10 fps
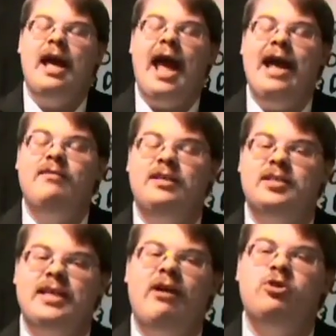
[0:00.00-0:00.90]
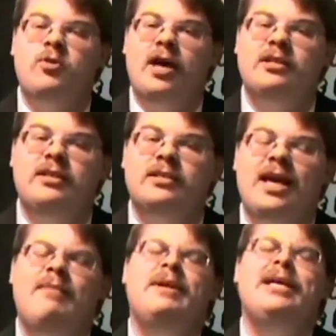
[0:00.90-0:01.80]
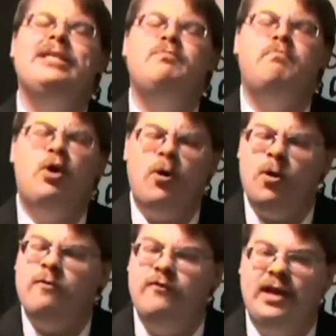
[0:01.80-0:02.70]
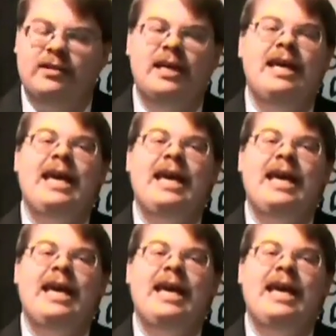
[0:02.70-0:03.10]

and the soundtrack to this game is perfect.